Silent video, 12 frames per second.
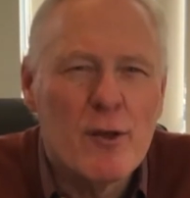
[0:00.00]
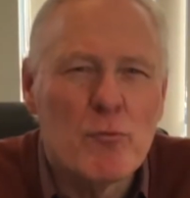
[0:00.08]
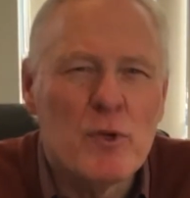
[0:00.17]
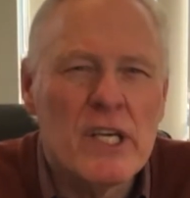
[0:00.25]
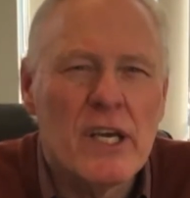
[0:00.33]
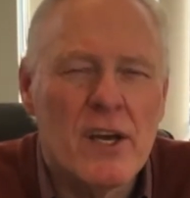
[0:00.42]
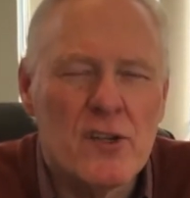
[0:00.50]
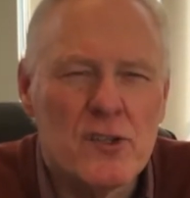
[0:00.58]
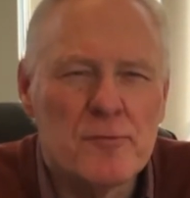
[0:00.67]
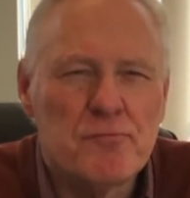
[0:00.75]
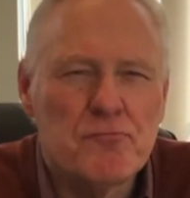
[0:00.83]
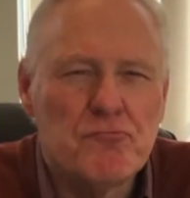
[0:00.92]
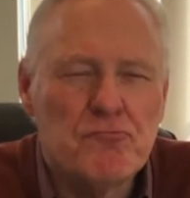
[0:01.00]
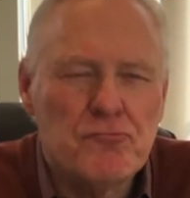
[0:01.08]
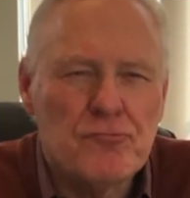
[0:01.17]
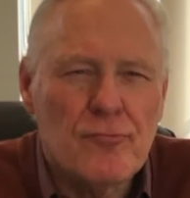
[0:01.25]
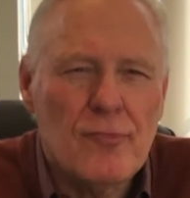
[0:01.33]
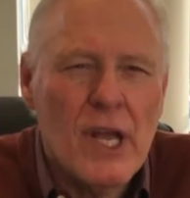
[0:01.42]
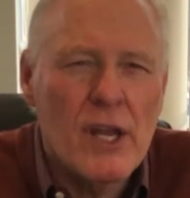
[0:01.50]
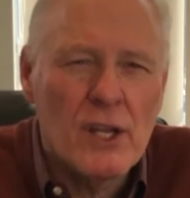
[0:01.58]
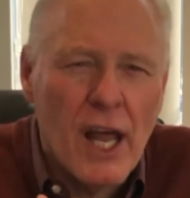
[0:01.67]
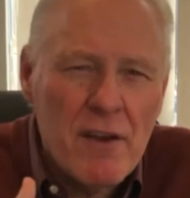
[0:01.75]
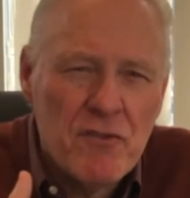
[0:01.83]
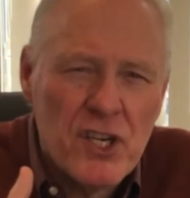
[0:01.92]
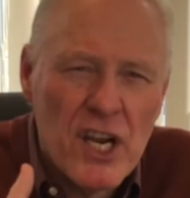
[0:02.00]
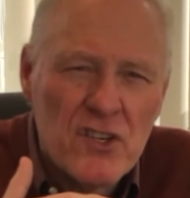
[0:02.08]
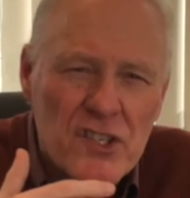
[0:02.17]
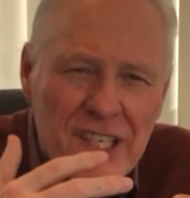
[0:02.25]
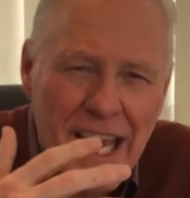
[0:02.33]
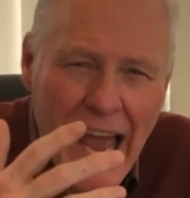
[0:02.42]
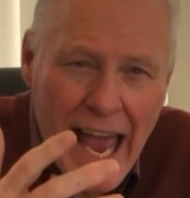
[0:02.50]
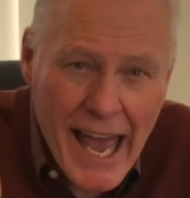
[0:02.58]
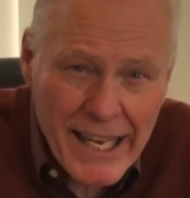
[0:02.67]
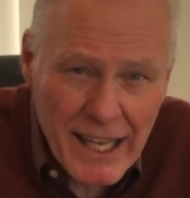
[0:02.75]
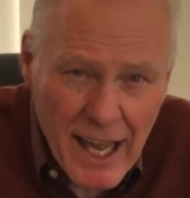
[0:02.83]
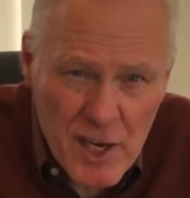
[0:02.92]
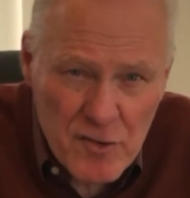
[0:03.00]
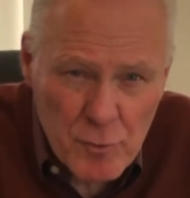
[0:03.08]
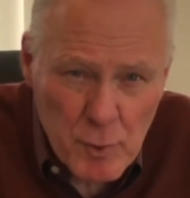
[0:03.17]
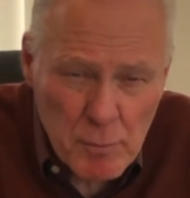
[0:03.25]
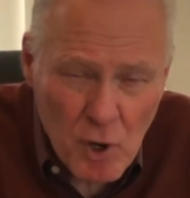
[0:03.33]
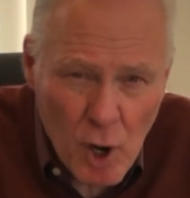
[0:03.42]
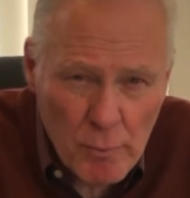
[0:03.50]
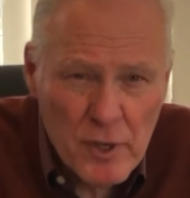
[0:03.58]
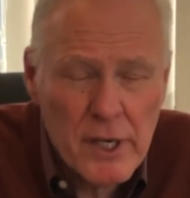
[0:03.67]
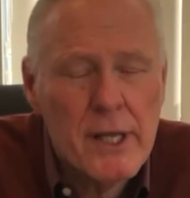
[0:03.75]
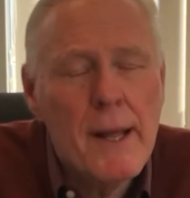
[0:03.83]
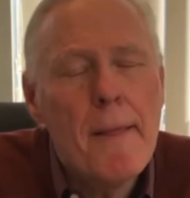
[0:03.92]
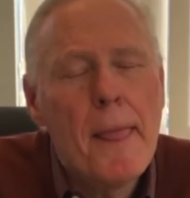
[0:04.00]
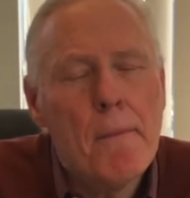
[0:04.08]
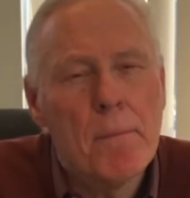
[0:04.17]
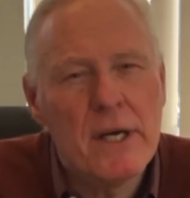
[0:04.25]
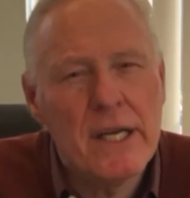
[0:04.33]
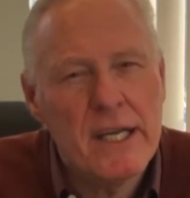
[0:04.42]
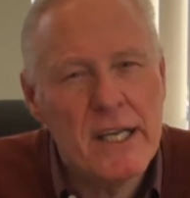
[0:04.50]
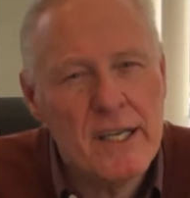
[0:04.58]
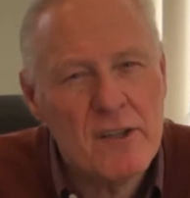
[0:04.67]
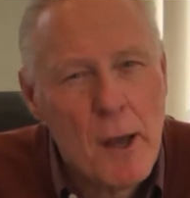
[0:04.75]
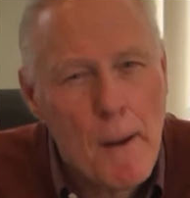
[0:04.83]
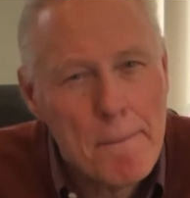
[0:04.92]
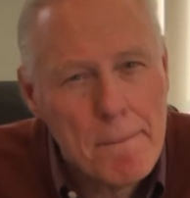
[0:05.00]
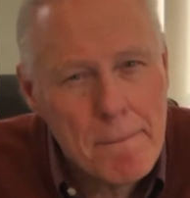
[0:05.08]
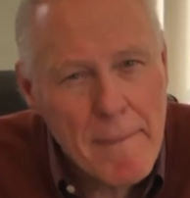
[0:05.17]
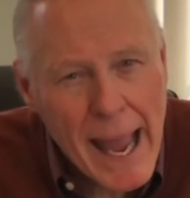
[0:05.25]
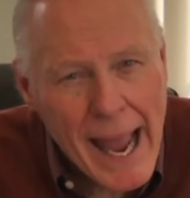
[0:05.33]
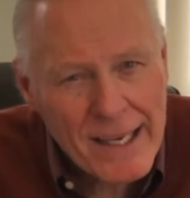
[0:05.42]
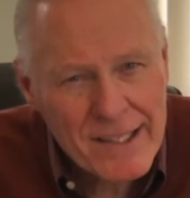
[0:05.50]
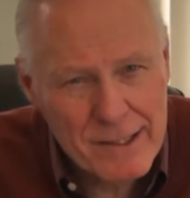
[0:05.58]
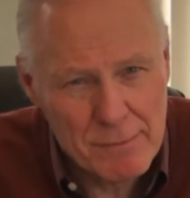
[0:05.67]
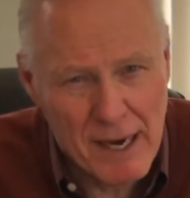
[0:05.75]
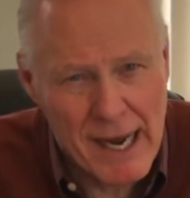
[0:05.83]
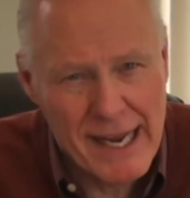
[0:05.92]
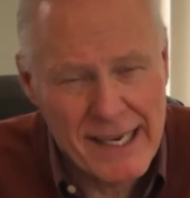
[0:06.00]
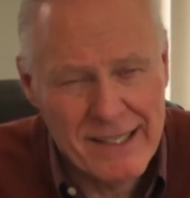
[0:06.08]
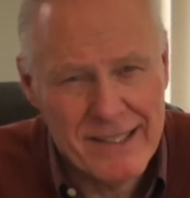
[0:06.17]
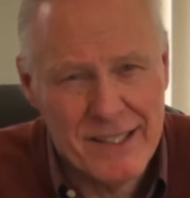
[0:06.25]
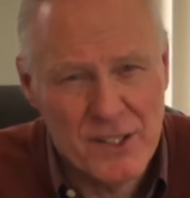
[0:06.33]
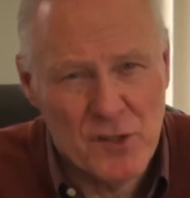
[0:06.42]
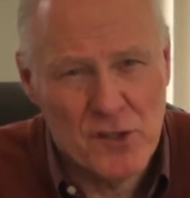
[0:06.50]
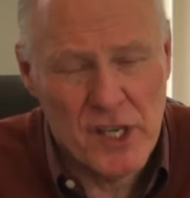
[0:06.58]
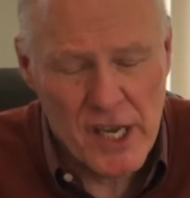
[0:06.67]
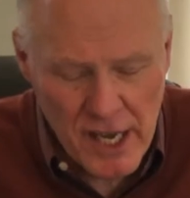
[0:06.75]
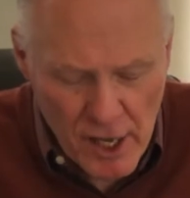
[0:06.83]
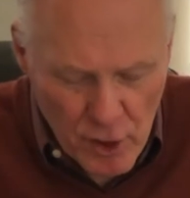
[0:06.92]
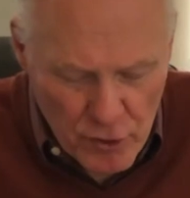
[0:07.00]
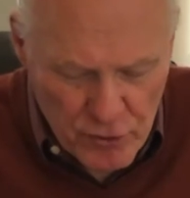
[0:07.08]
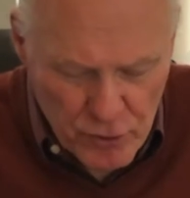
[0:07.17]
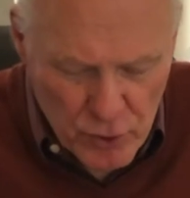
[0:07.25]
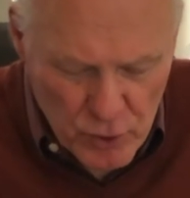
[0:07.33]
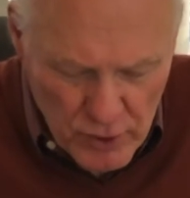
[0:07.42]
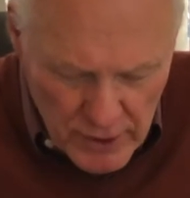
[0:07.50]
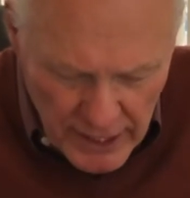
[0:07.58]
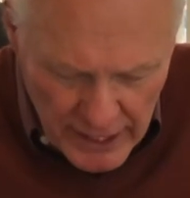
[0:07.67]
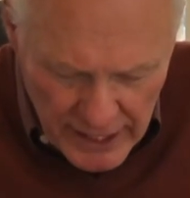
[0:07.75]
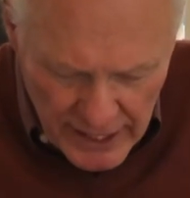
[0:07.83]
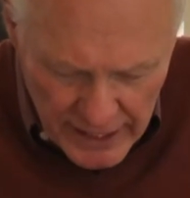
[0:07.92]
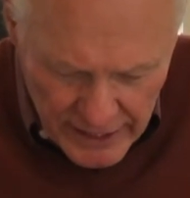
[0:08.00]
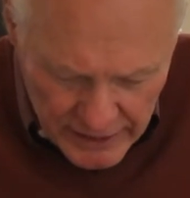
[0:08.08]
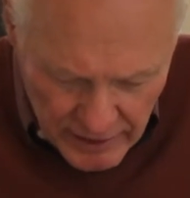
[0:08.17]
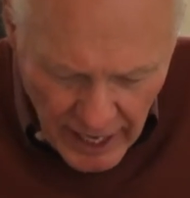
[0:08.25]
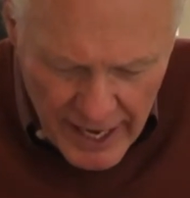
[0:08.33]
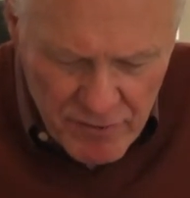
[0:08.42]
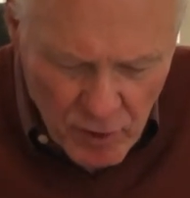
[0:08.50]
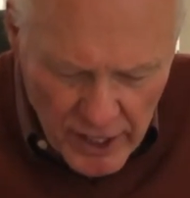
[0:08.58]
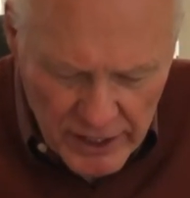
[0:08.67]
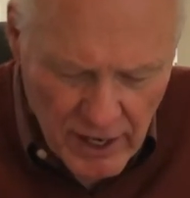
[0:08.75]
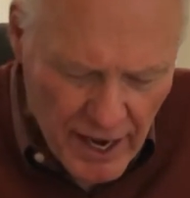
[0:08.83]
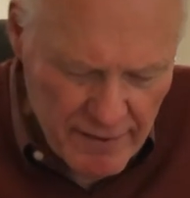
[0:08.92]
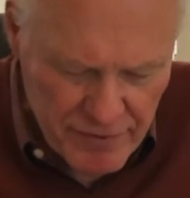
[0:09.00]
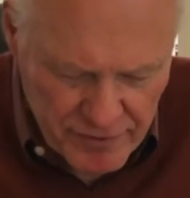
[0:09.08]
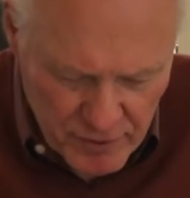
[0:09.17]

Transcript: Because life change is catalyzed from a pulpit, but it is maximized, you see, through life-on-life